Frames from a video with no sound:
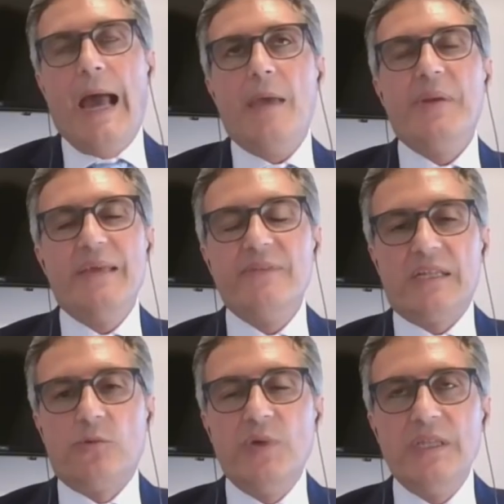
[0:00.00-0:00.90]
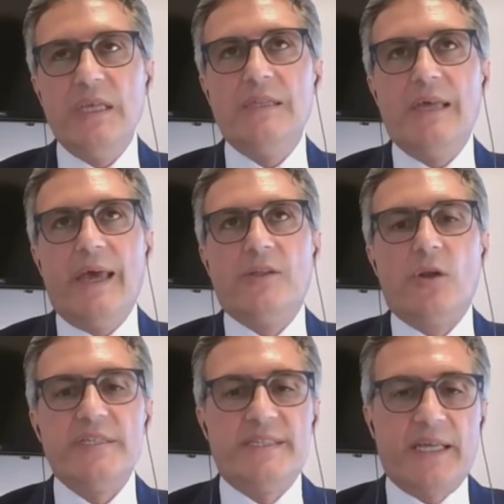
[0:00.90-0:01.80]
I believe that we need an
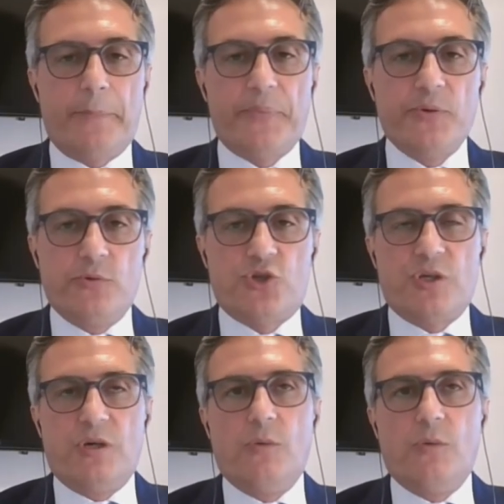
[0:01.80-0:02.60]
holistic approach.